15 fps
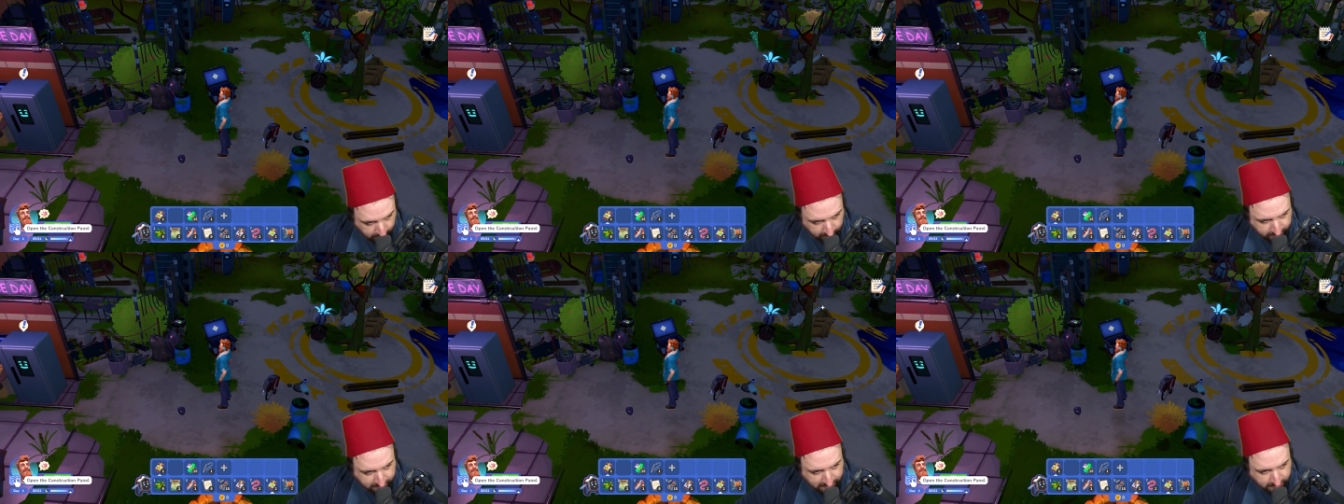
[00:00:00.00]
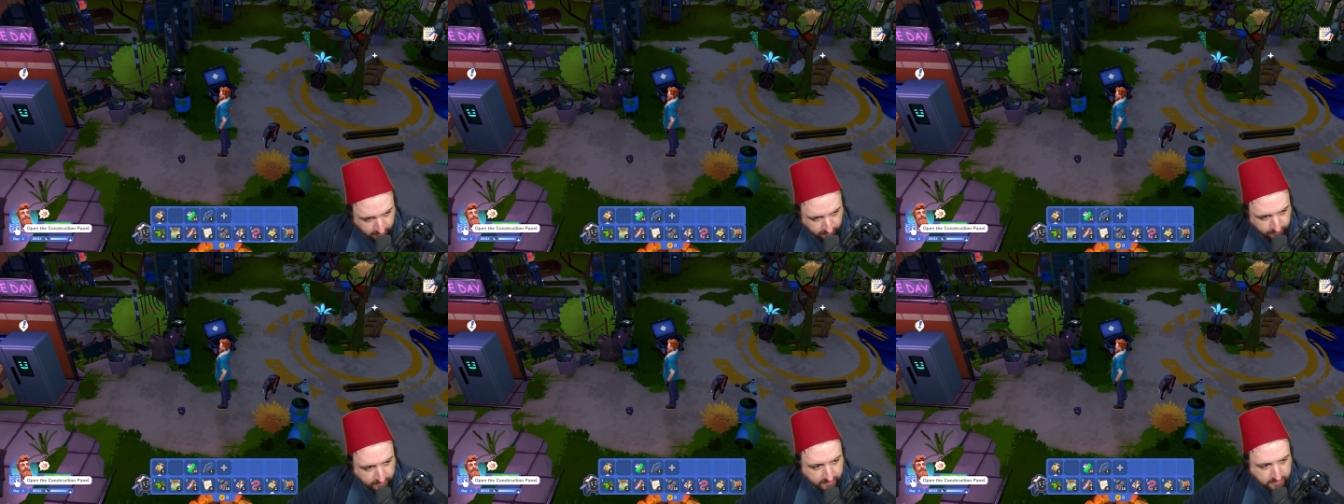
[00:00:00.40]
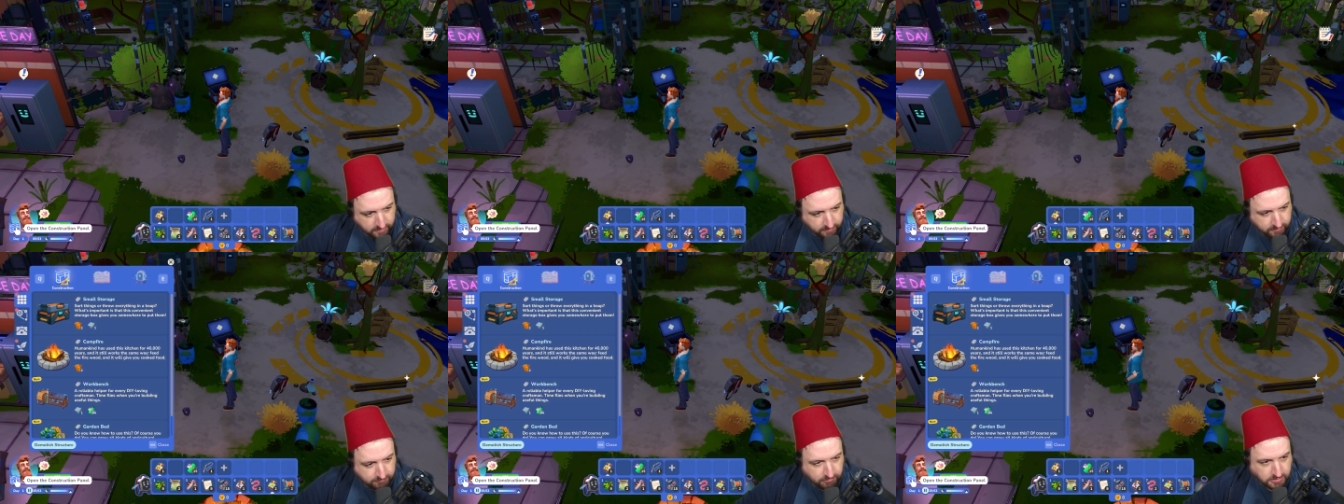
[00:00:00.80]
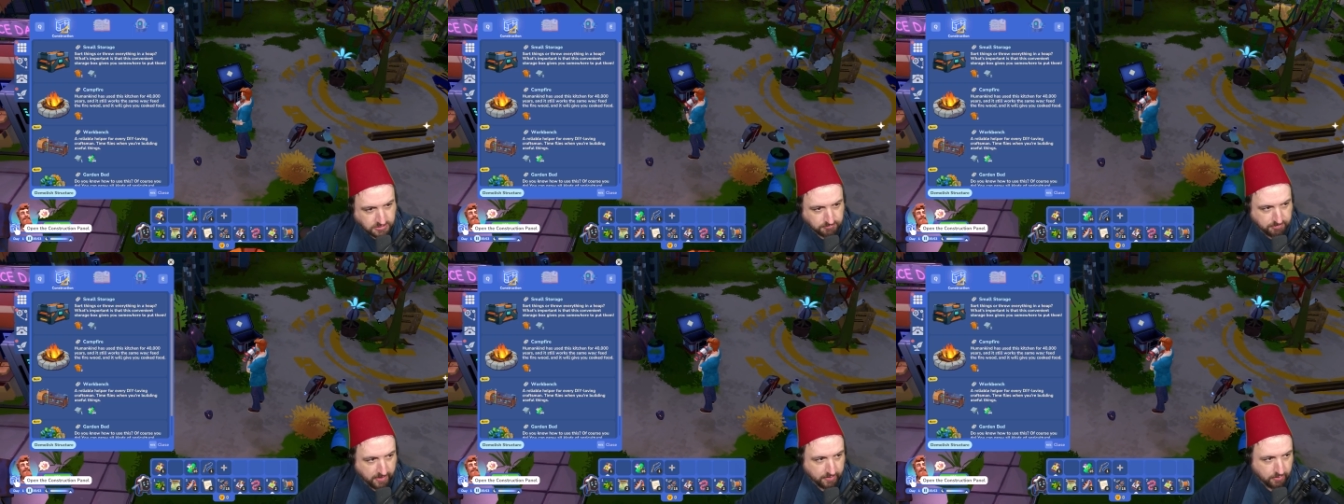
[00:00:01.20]
Let's click on the
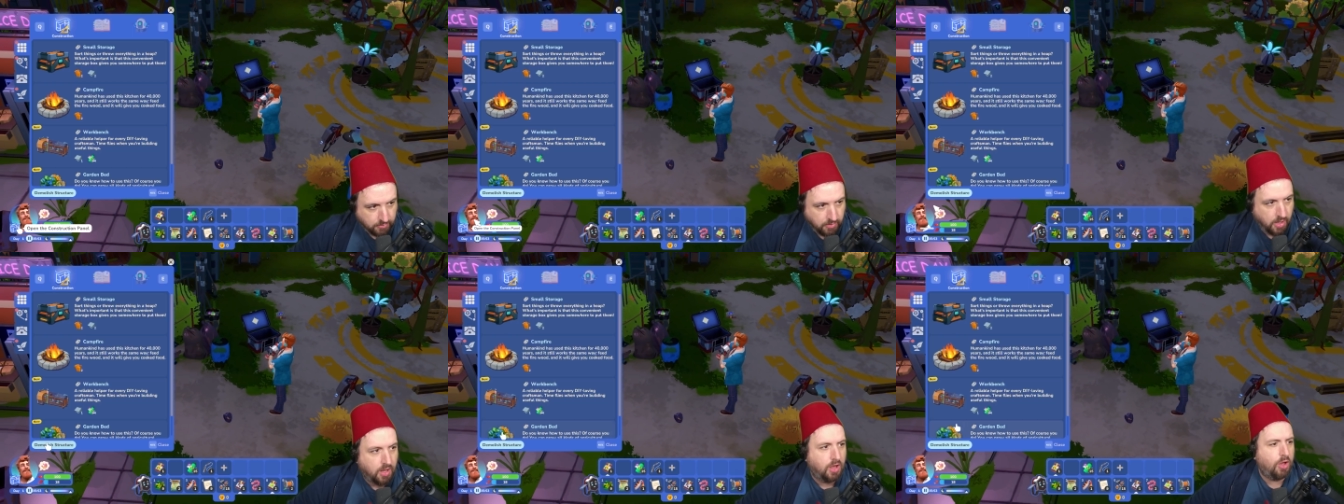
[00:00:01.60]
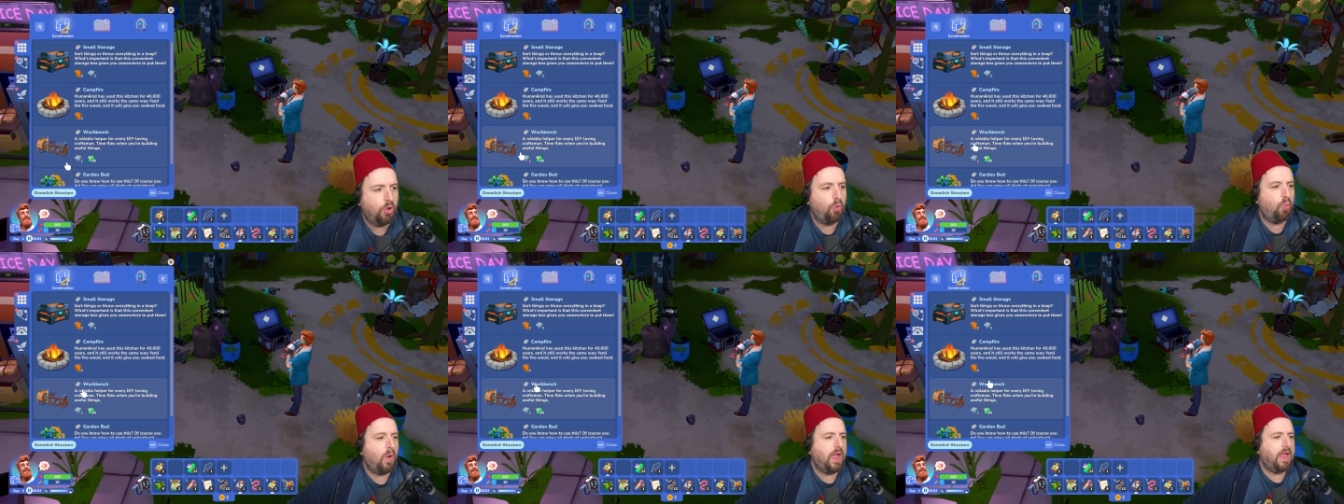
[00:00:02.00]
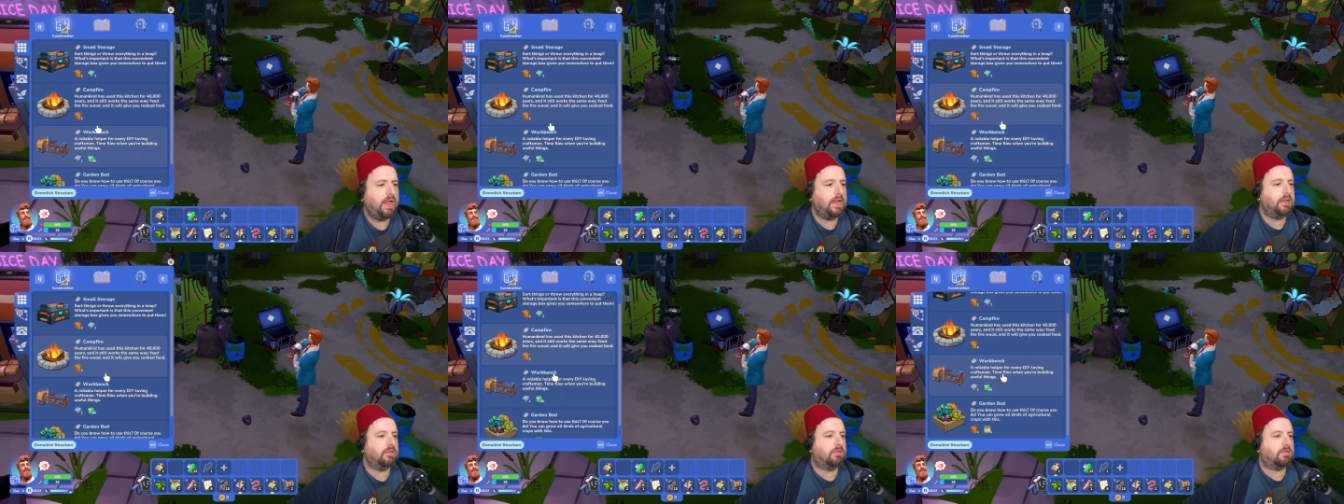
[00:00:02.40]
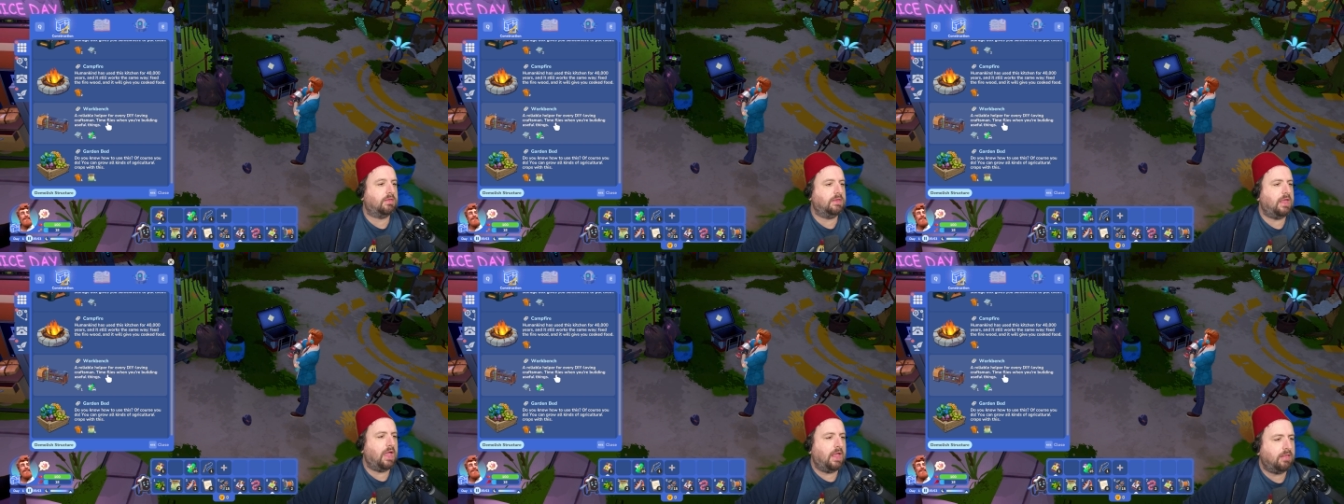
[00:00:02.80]
construction panel. Oh, wait.
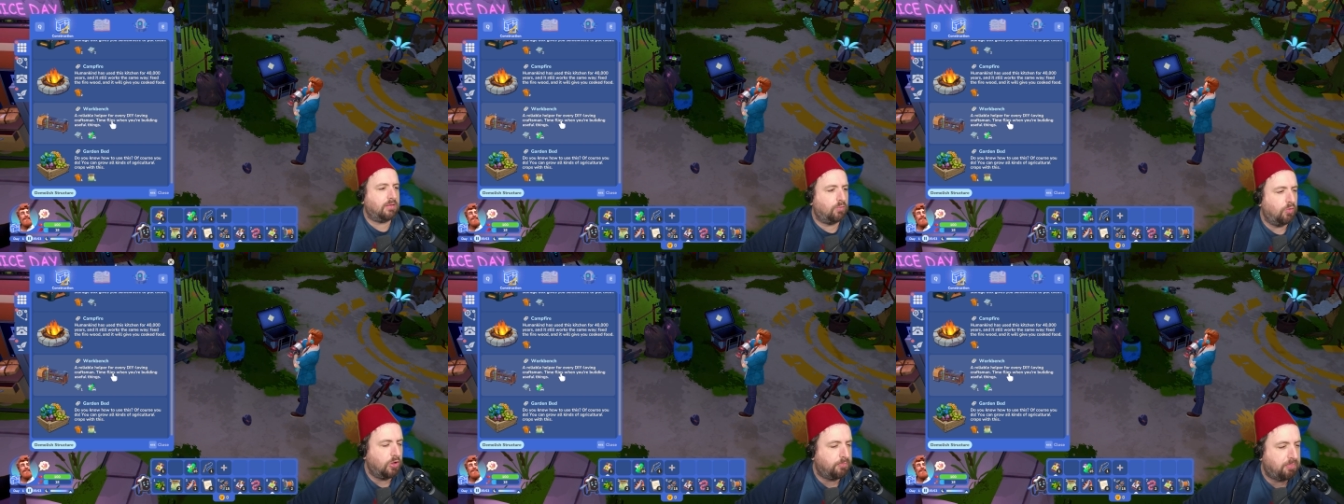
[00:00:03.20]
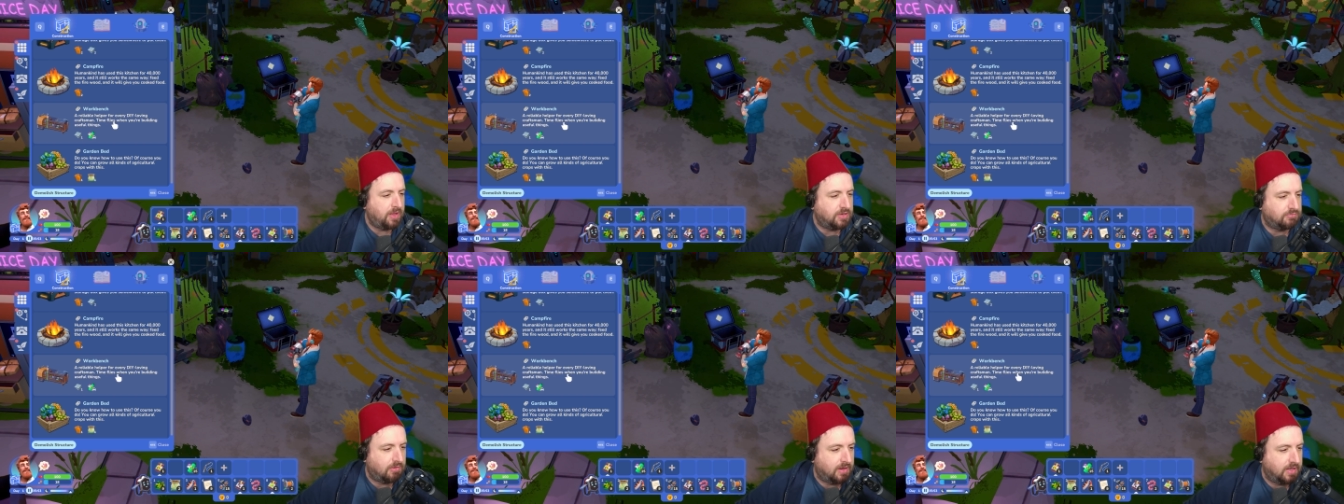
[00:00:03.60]
Yeah, here's a workbench right